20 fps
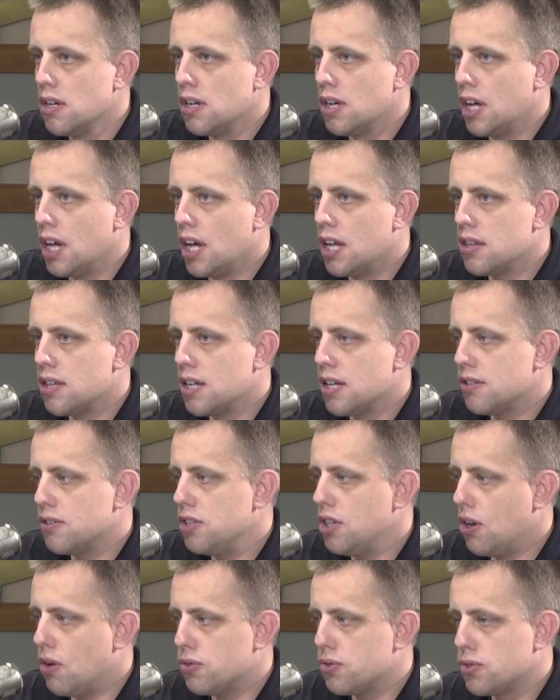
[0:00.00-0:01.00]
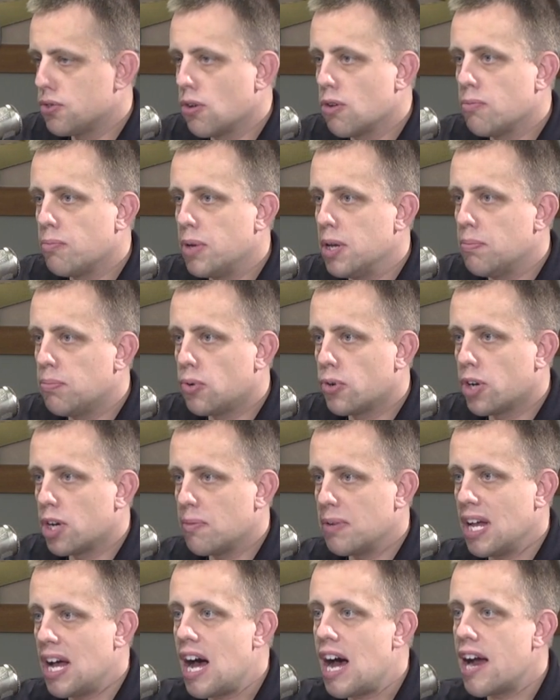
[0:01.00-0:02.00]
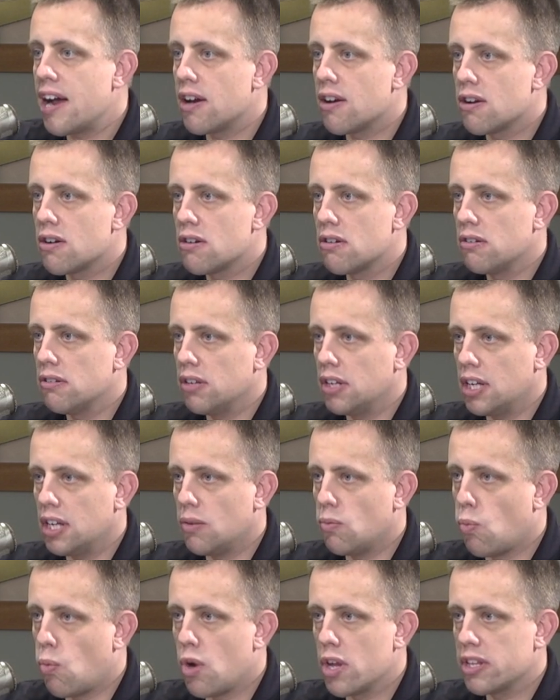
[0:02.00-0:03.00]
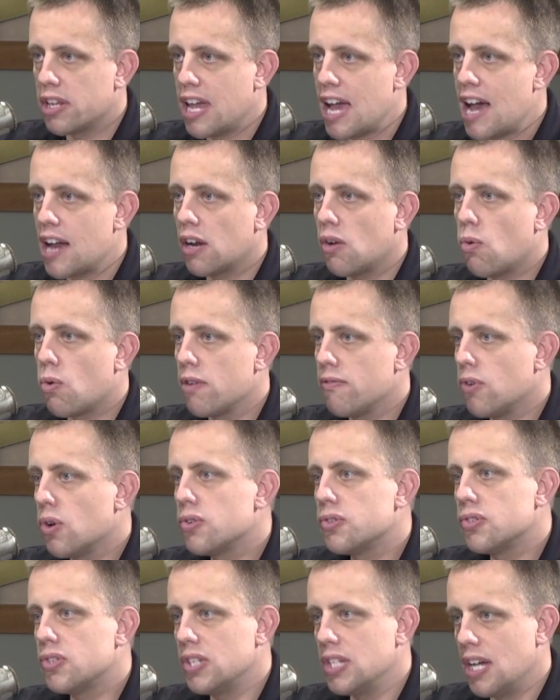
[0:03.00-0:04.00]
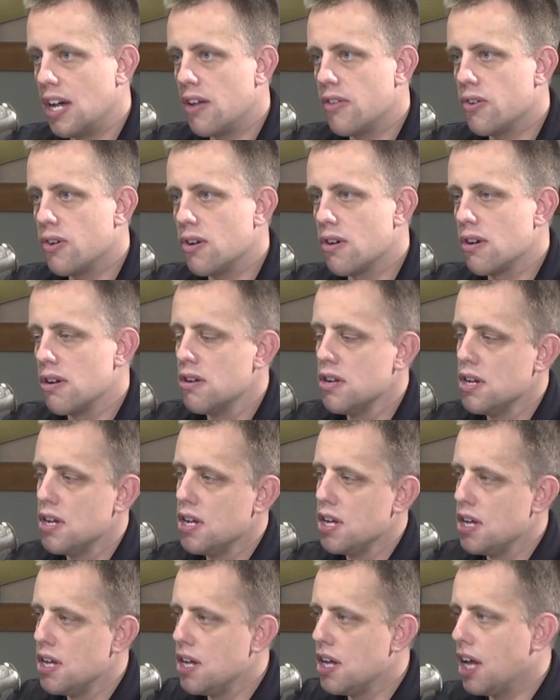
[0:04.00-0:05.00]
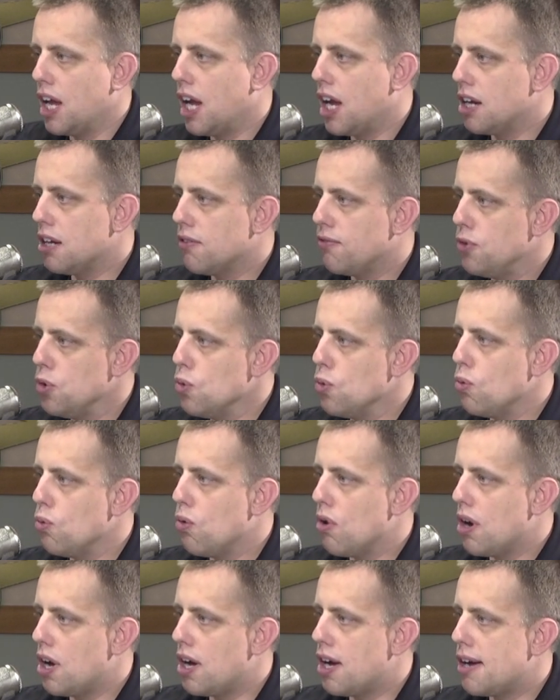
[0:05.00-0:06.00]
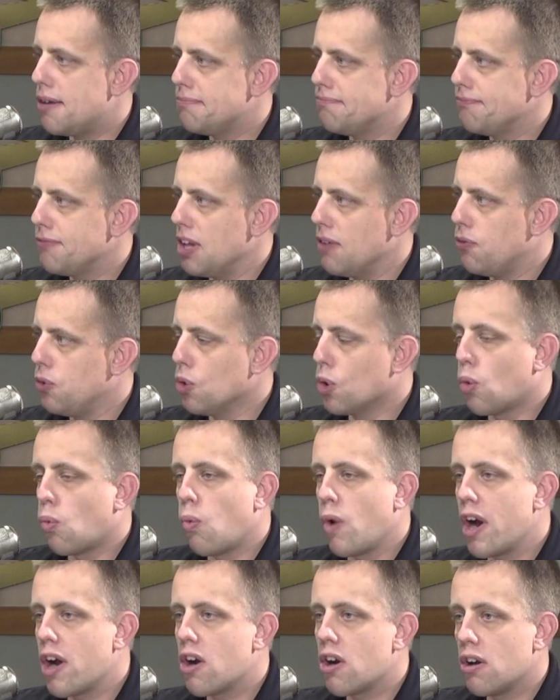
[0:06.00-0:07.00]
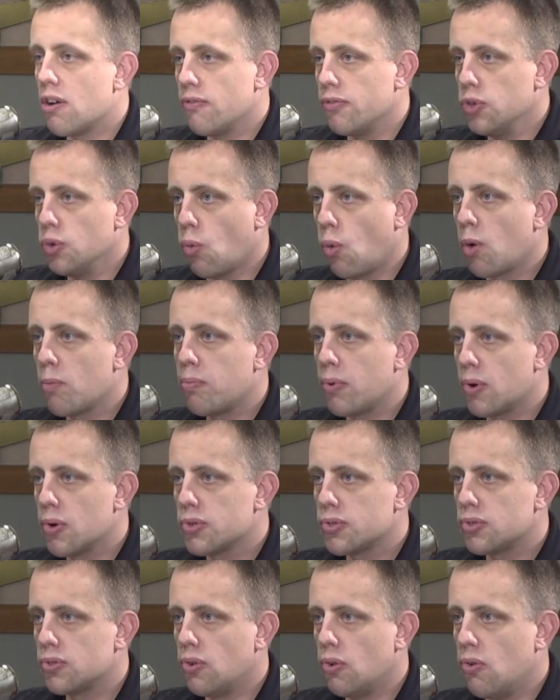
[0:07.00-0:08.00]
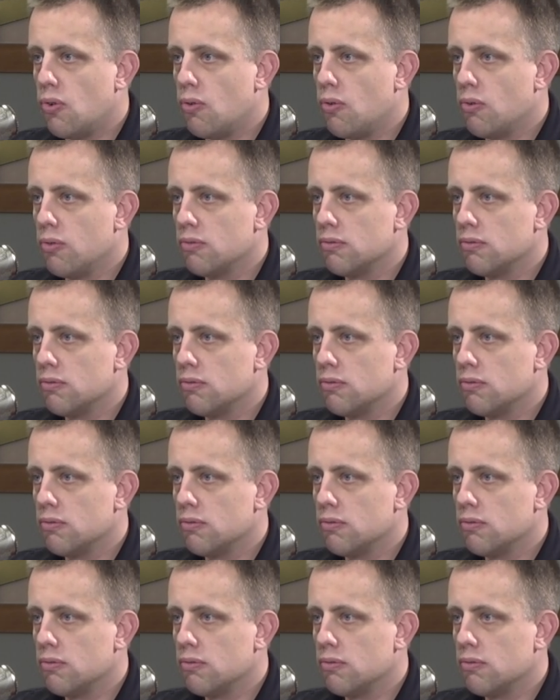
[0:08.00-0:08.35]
And that, certain people are going to be higher in one category versus the other. And if you're aware of your personal